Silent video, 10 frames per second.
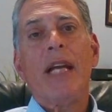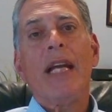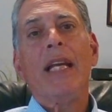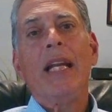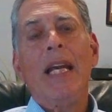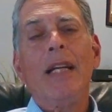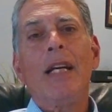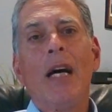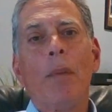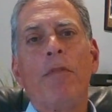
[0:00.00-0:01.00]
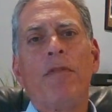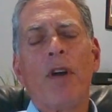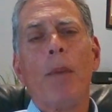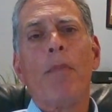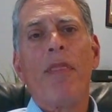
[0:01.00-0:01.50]
and taking income
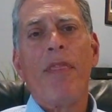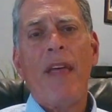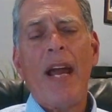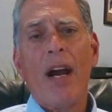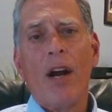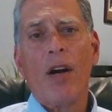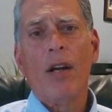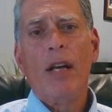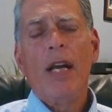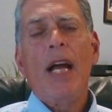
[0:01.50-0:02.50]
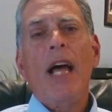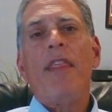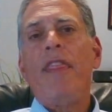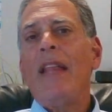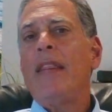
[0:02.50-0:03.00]
from there
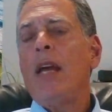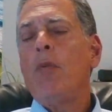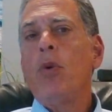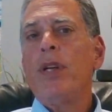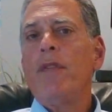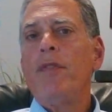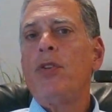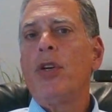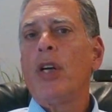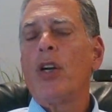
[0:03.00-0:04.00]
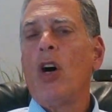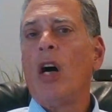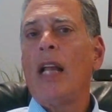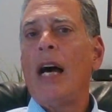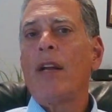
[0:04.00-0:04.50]
than they would if you took it
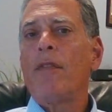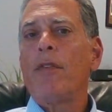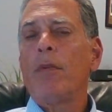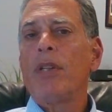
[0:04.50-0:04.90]
all out of the